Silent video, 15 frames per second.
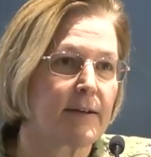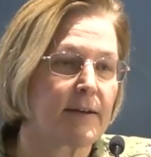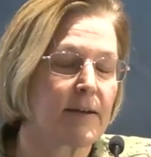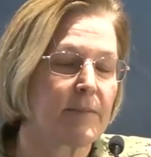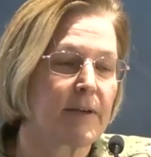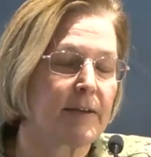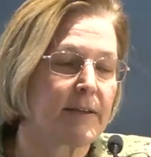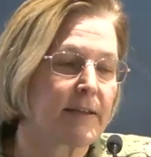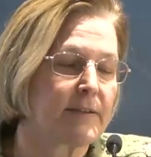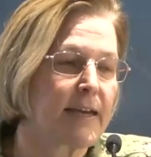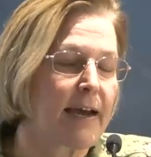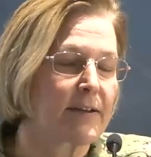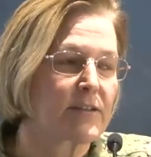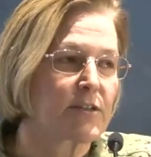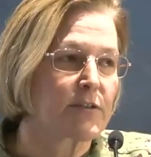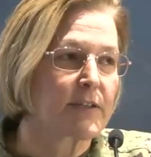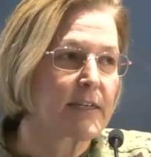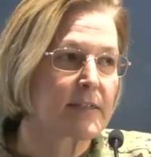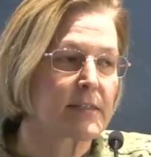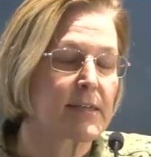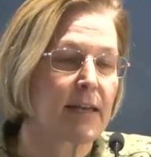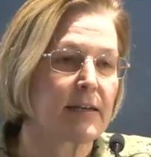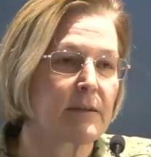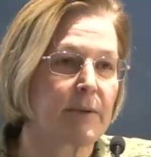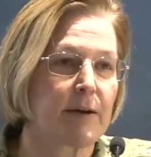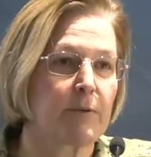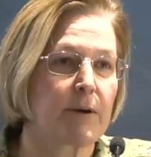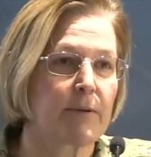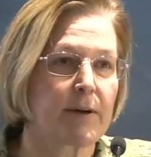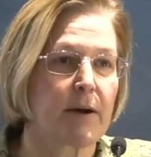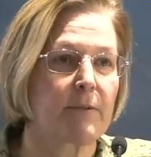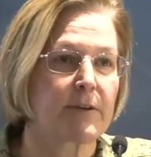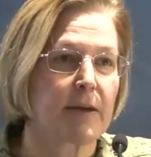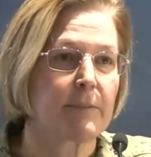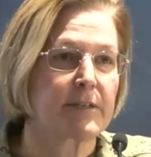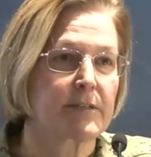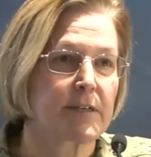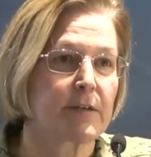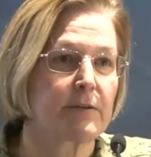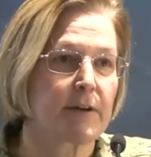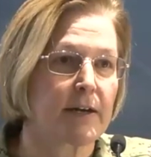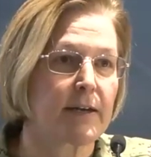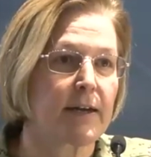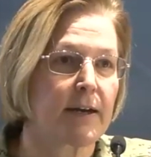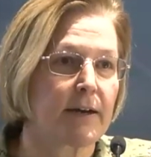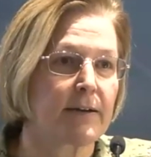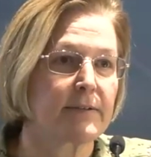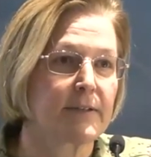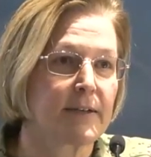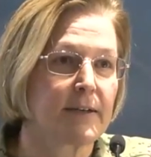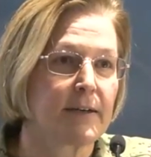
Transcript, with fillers: Um, and then, yeah, certainly excited about where we are with MSO right now.